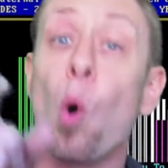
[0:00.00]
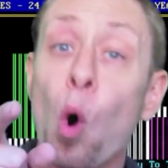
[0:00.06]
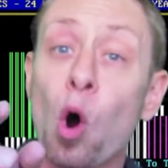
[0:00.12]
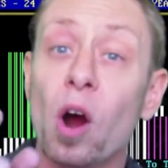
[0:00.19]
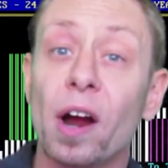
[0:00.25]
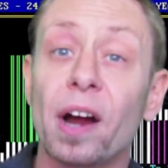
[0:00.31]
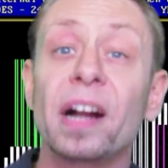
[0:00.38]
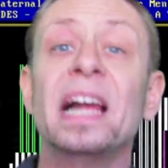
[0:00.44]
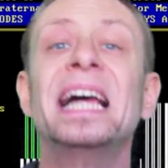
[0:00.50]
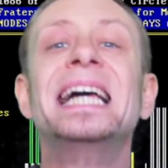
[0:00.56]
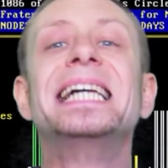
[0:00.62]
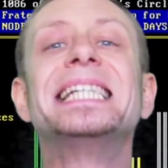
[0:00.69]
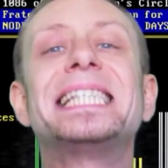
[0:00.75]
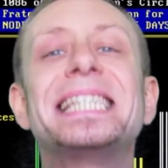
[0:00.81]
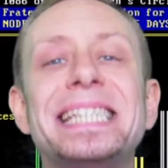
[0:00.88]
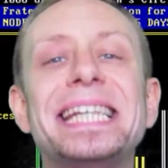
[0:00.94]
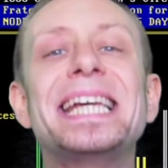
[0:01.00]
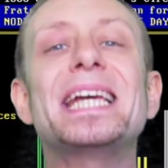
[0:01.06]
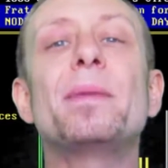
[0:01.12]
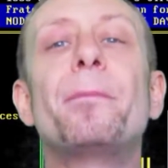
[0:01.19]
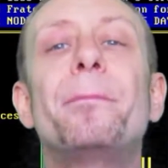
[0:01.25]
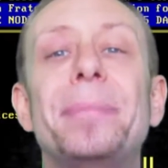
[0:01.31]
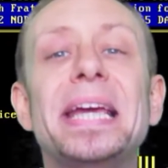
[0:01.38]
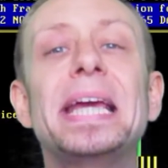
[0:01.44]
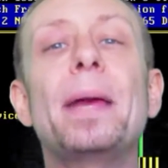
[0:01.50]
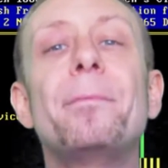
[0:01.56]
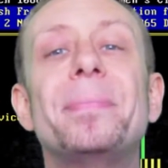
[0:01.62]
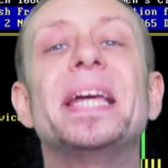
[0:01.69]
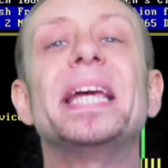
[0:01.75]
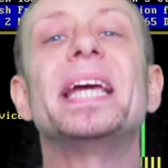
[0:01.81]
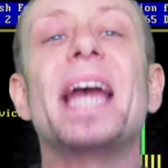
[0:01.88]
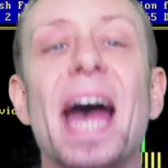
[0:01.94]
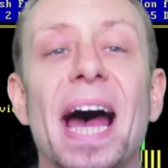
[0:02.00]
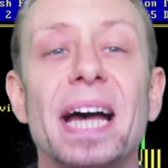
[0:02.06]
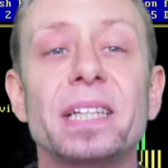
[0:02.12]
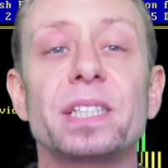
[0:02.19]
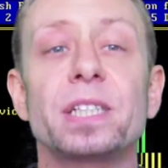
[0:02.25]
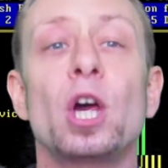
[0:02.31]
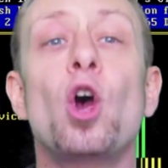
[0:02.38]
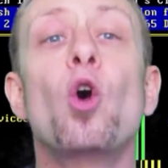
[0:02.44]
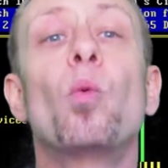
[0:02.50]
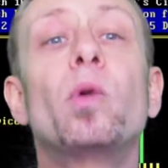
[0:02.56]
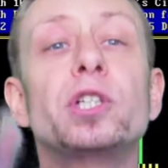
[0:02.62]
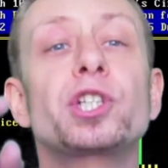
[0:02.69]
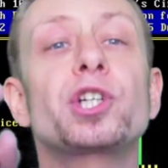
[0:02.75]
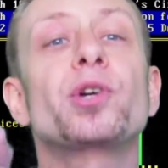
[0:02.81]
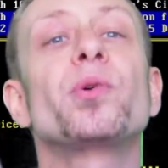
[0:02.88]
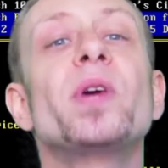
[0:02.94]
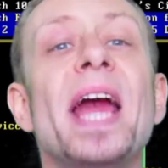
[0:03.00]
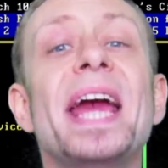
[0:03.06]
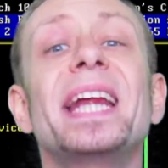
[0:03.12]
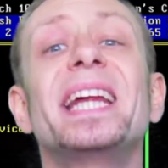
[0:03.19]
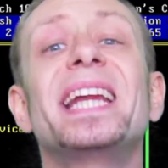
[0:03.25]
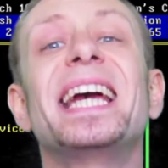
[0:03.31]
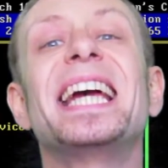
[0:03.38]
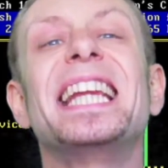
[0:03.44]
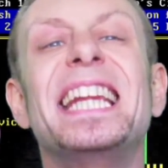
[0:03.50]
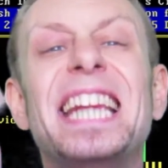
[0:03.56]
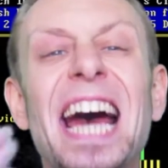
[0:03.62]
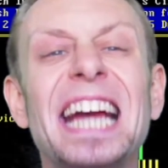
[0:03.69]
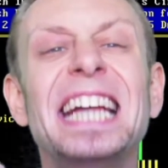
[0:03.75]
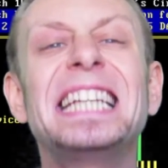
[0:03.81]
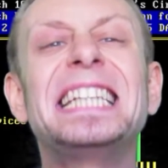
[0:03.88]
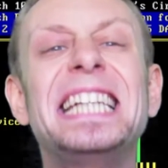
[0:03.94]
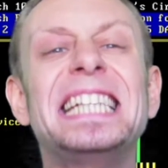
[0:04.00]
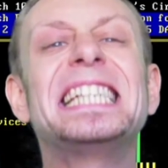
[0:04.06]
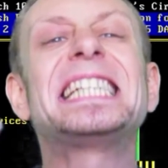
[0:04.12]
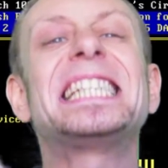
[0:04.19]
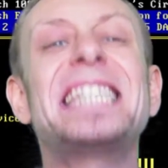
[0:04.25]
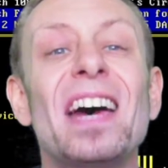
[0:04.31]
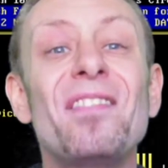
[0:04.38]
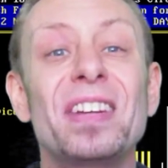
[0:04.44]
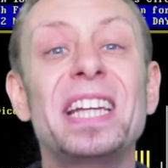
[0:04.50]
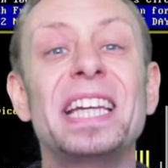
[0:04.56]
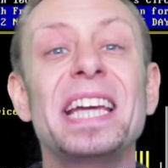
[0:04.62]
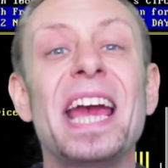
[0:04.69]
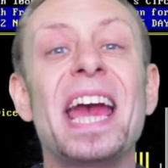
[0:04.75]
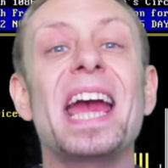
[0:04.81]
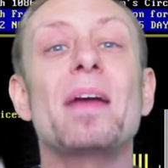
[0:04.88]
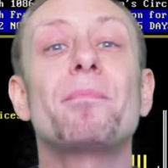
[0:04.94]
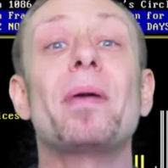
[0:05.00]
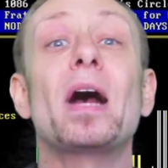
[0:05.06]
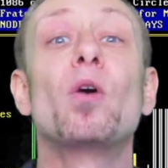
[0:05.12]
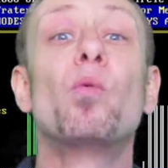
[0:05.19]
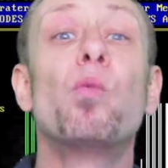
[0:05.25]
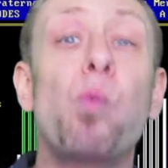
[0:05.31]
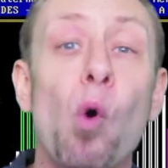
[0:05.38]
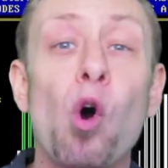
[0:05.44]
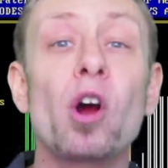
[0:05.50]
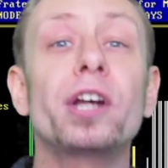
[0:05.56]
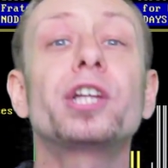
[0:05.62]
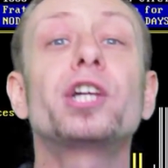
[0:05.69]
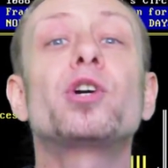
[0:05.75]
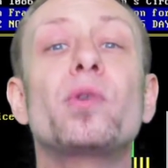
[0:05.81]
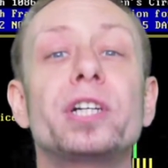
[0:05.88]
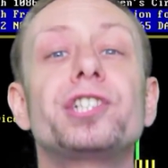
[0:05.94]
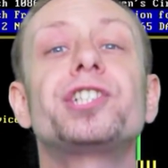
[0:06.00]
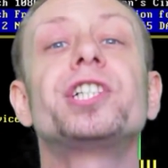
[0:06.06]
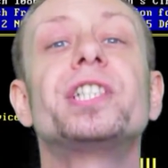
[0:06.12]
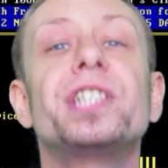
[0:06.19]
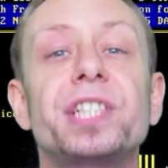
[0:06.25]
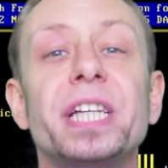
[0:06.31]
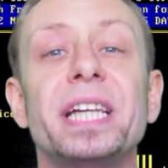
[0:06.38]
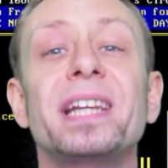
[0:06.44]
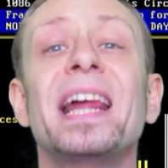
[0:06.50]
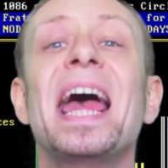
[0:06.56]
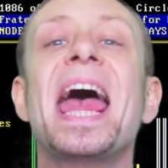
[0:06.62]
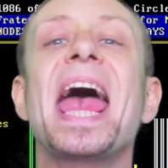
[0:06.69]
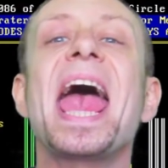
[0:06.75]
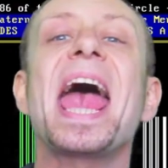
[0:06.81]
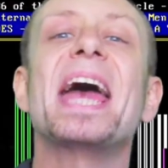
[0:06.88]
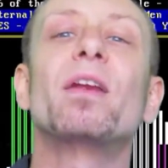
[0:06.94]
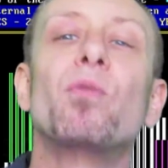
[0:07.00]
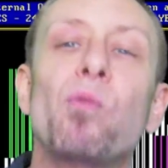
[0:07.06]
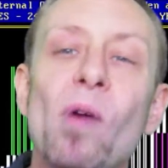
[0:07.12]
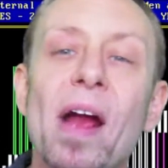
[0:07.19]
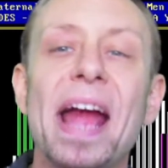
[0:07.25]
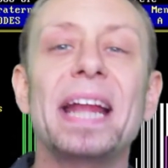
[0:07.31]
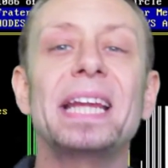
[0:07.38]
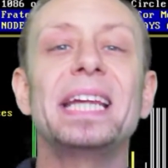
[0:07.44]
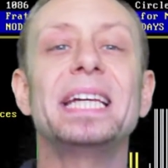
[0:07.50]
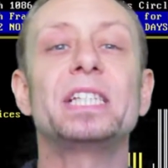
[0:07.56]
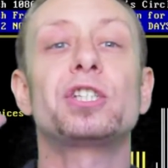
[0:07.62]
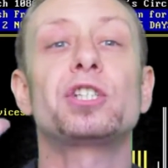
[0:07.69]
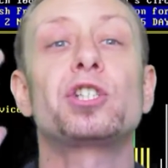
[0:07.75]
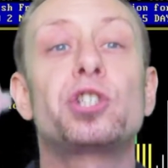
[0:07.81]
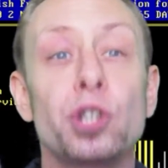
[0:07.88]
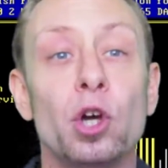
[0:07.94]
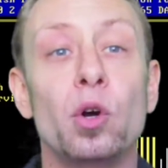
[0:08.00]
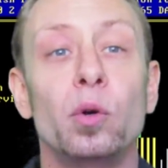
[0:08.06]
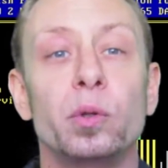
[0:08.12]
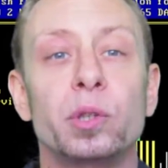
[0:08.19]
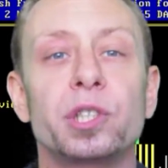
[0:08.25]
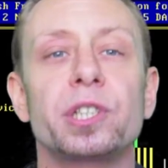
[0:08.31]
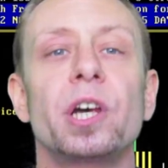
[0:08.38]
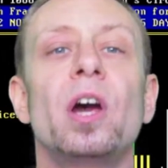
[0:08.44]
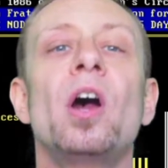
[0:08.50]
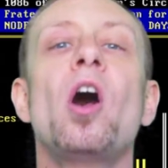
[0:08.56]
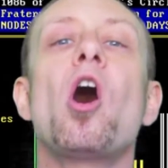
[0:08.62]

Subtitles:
or CBBS, was created in 1978 by Ward Christensen and Randy Seuss.